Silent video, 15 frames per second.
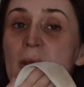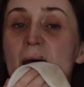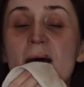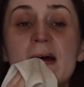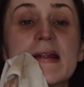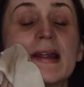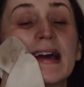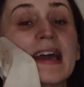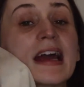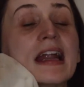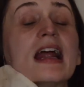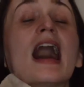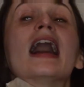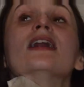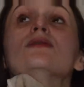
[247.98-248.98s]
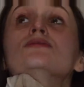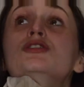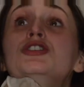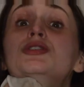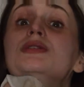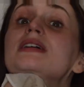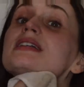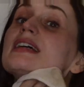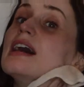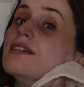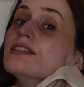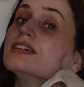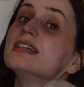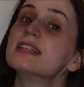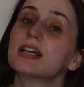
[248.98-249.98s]
And again, I don't do this
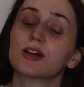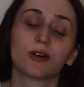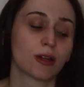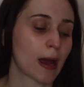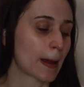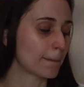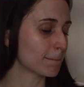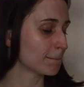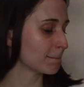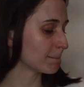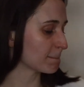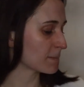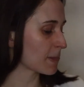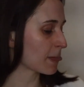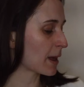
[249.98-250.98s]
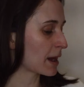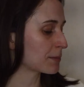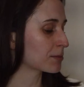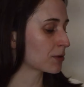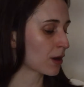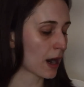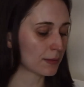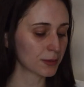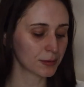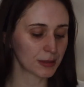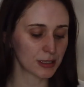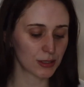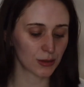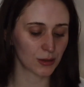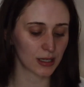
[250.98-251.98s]
every single night. I
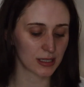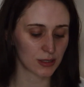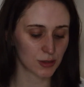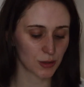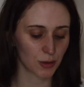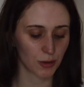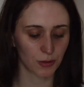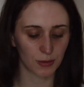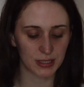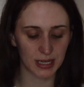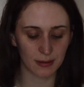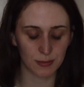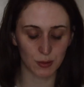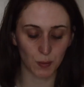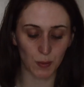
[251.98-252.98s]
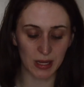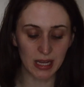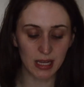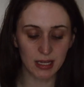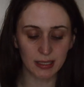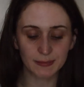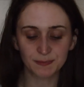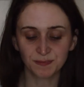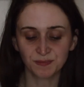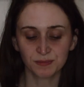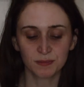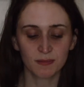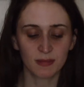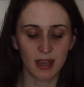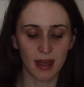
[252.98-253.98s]
probably do this 2 to 3 times a week.
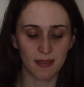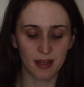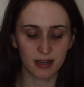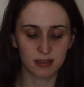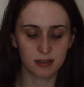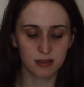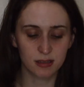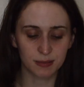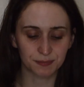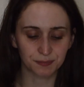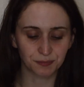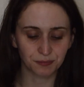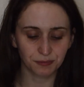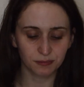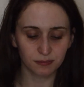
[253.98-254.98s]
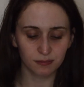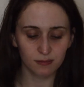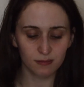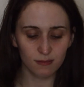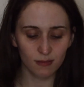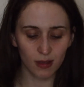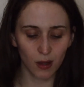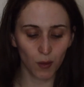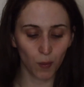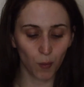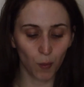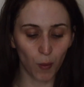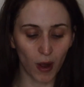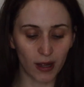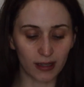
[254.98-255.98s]
And that's
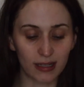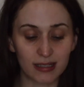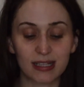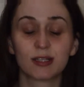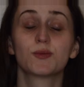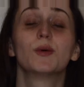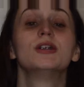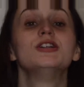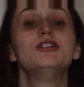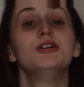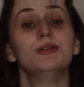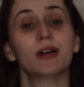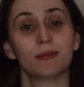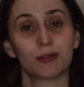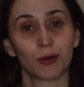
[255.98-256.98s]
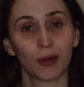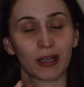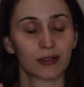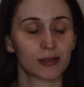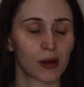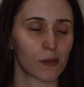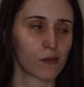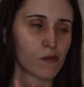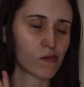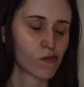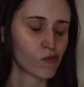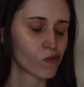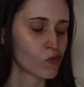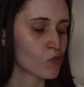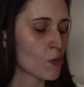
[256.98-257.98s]
what, it says 1 to 2 times a week. So
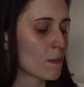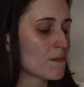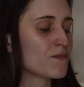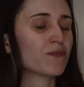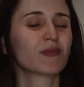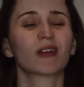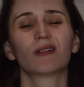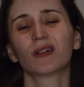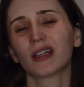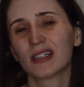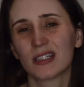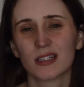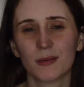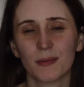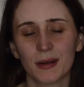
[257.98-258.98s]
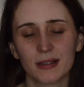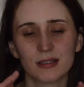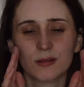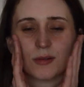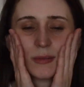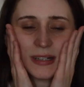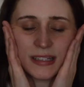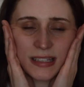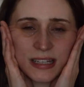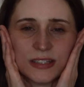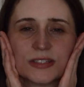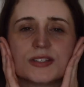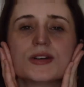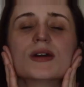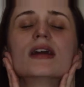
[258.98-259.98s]
it really just depends on what my
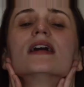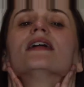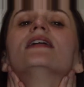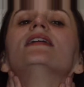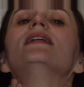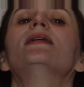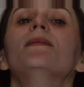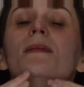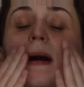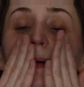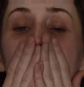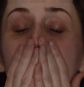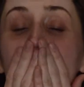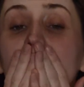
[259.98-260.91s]
skin's doing. But